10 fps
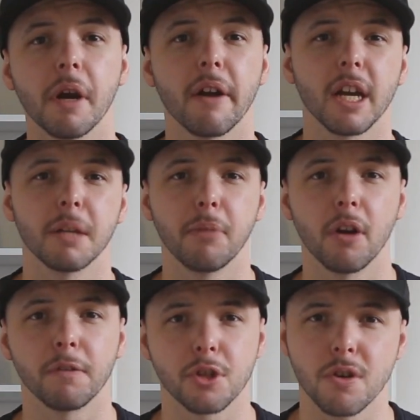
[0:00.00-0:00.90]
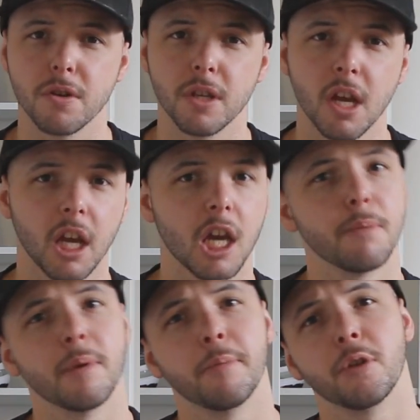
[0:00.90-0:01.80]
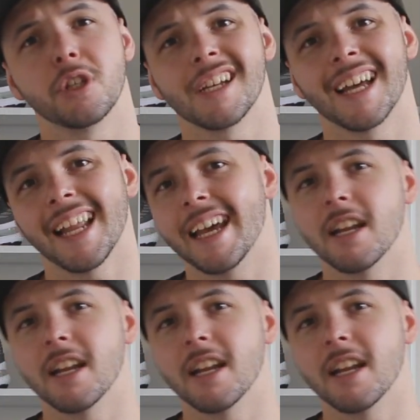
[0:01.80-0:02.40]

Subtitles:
wear out of both shoes. Going to be pushing at